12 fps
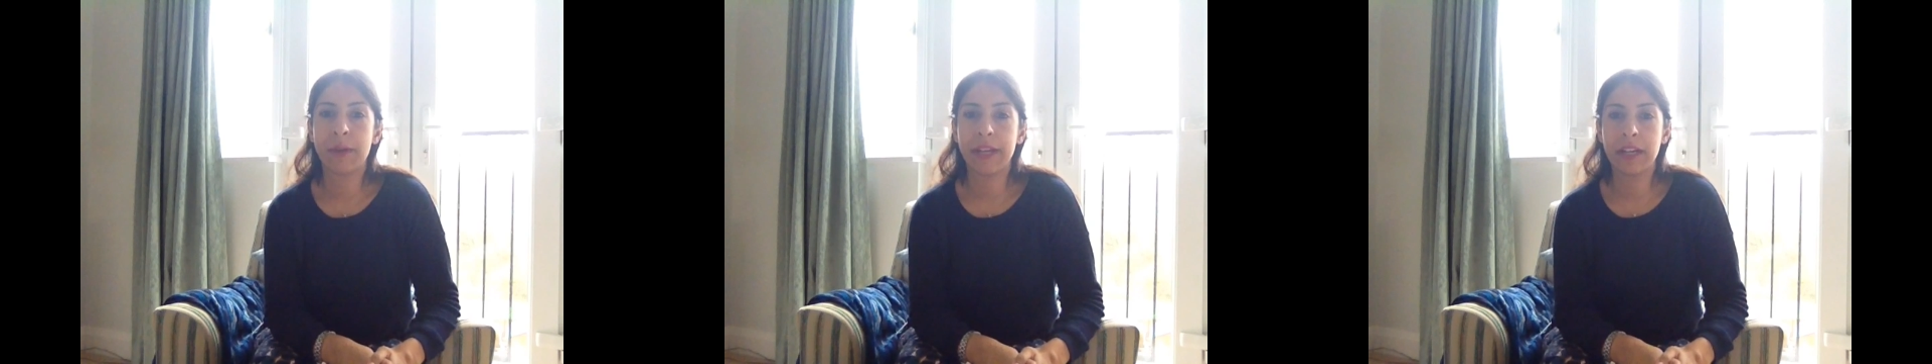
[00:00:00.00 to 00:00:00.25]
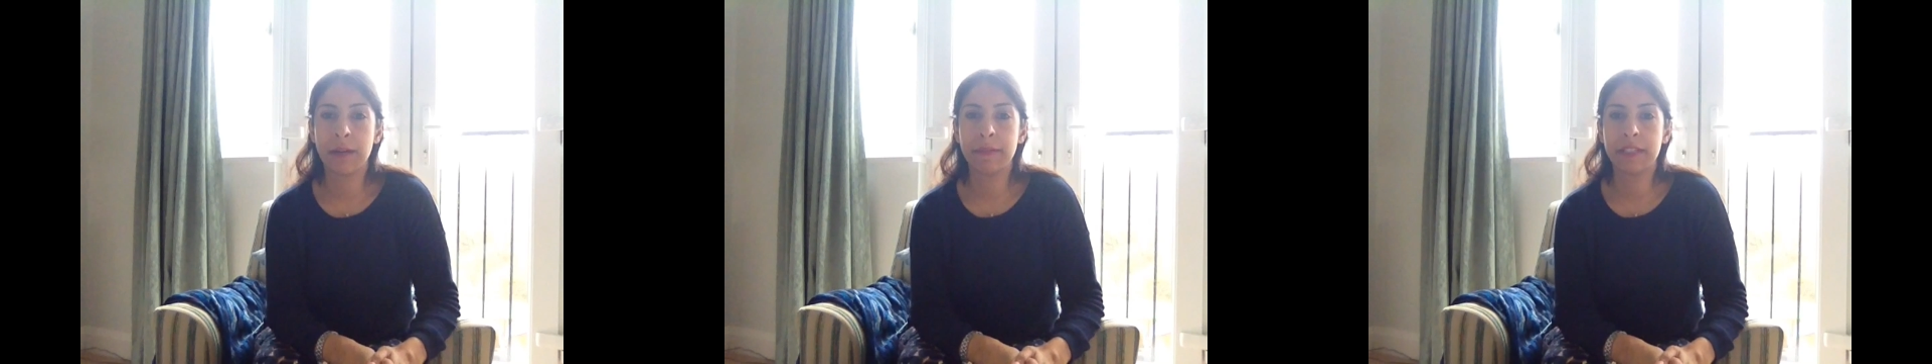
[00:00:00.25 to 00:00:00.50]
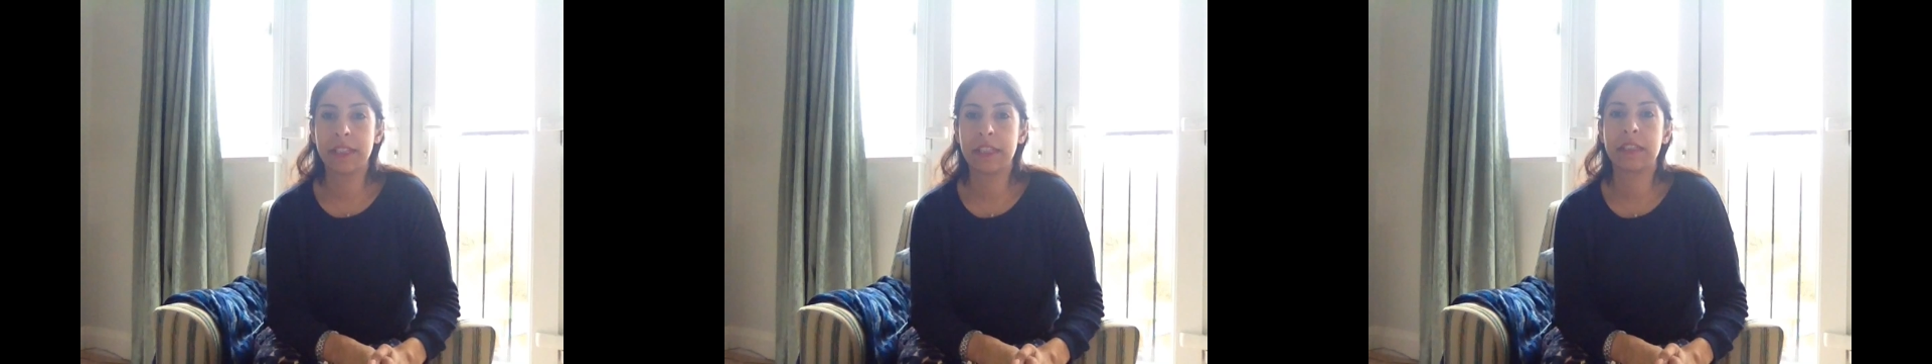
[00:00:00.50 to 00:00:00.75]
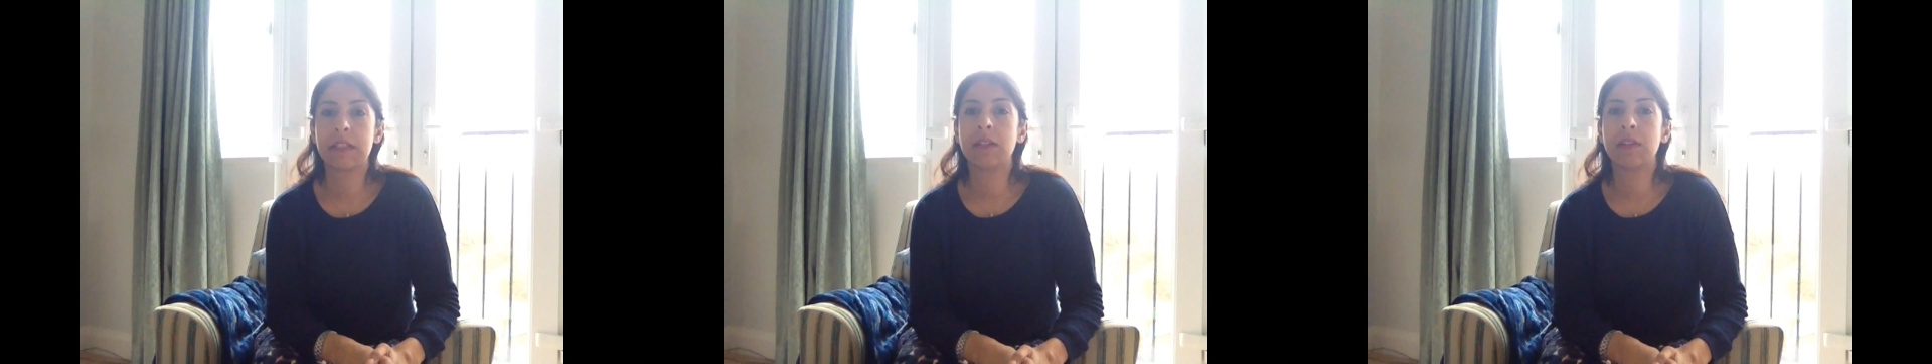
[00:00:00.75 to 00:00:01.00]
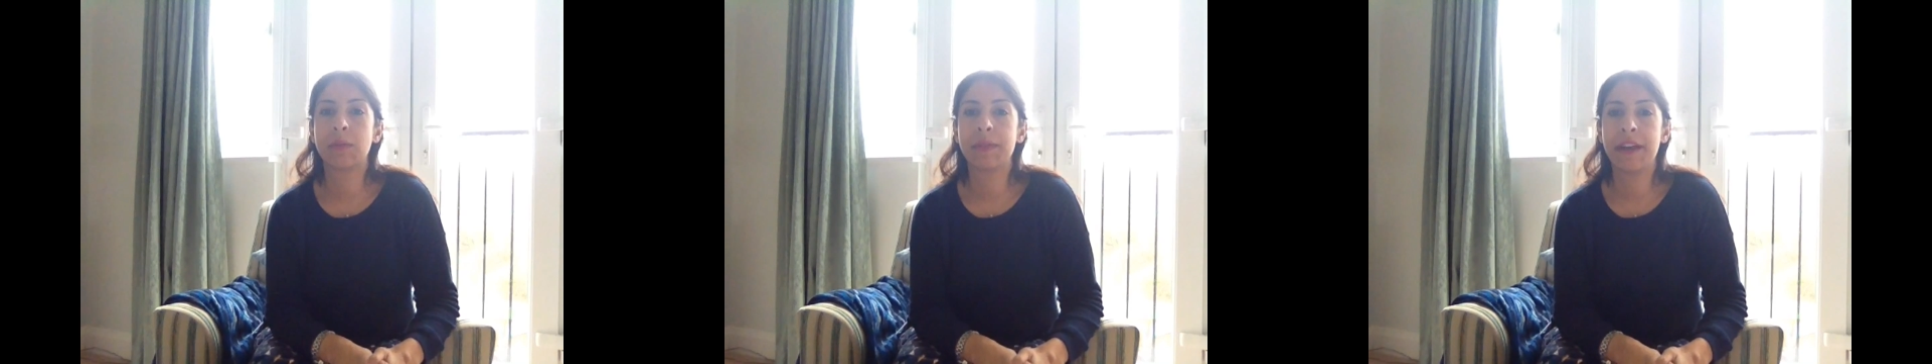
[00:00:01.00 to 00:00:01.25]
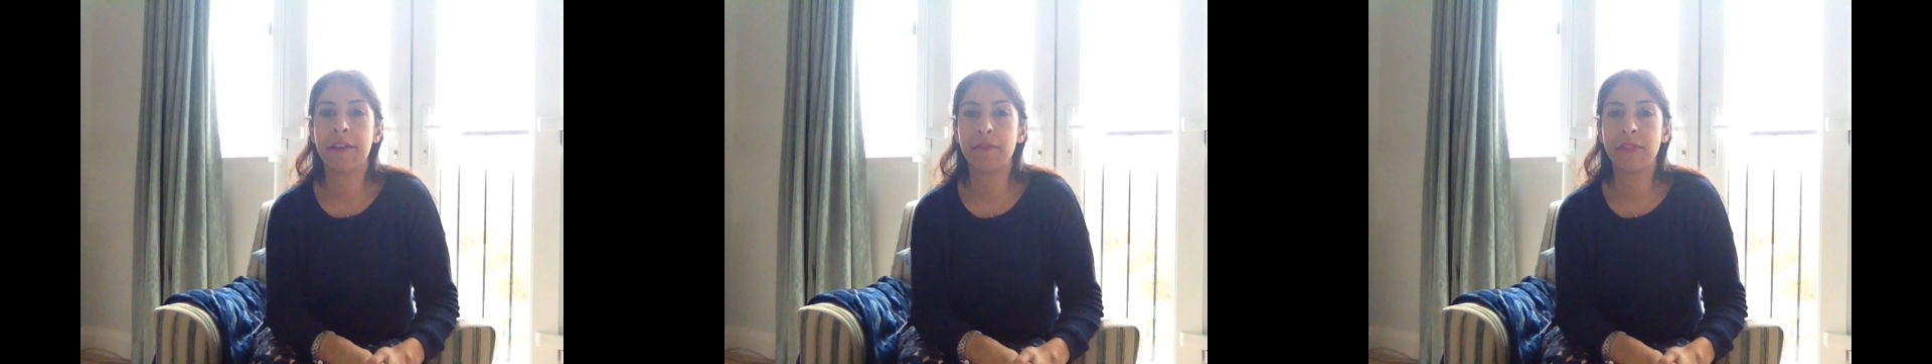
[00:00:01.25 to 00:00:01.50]
wake up at 6 o'clock
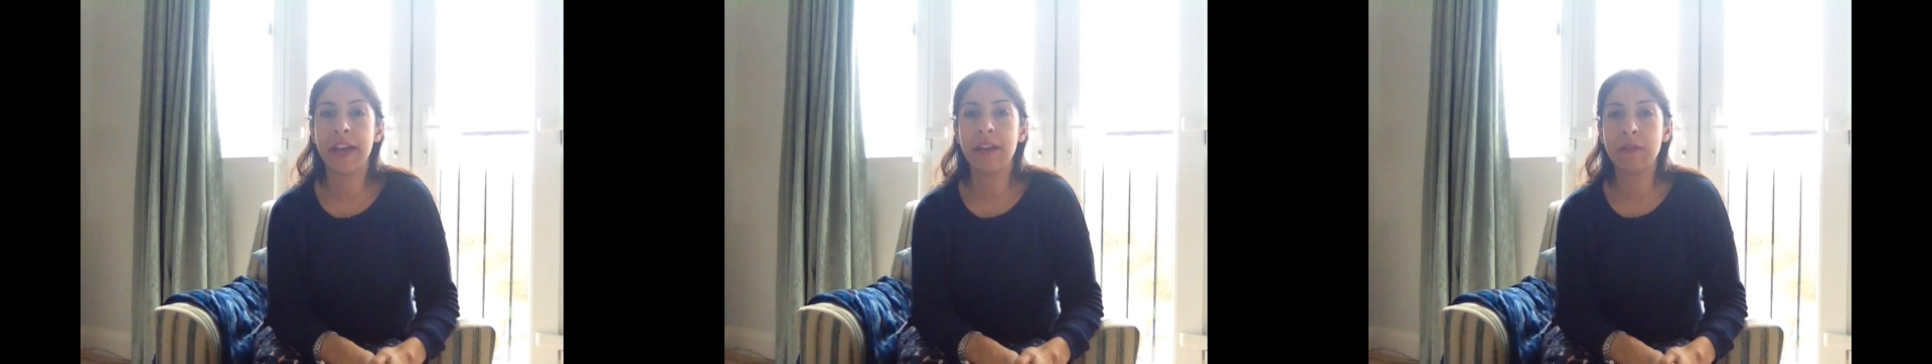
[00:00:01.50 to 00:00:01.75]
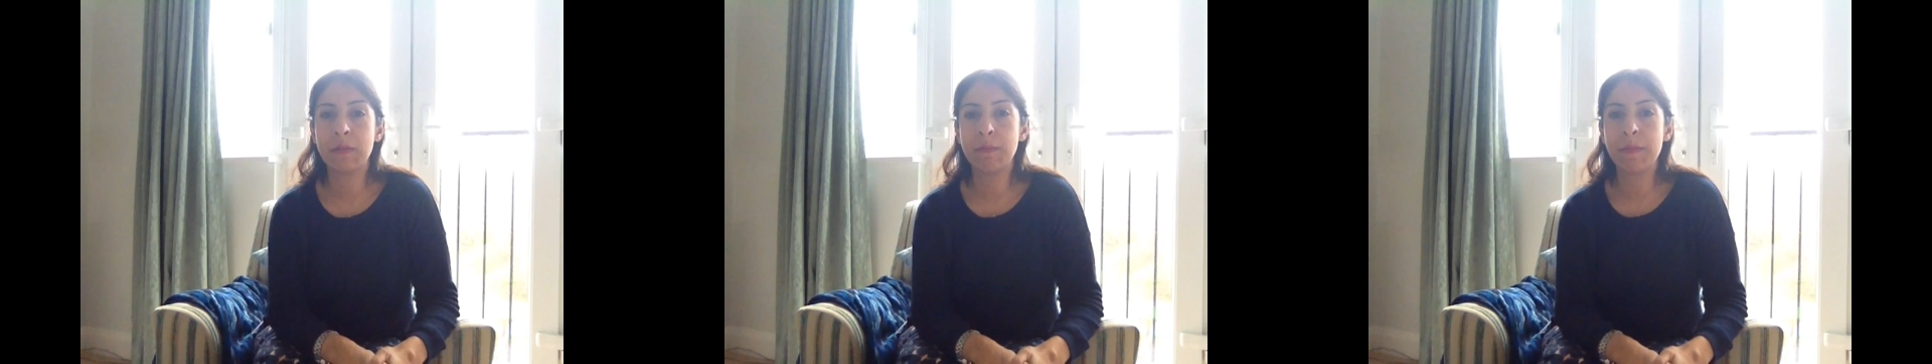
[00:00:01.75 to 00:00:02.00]
without fail,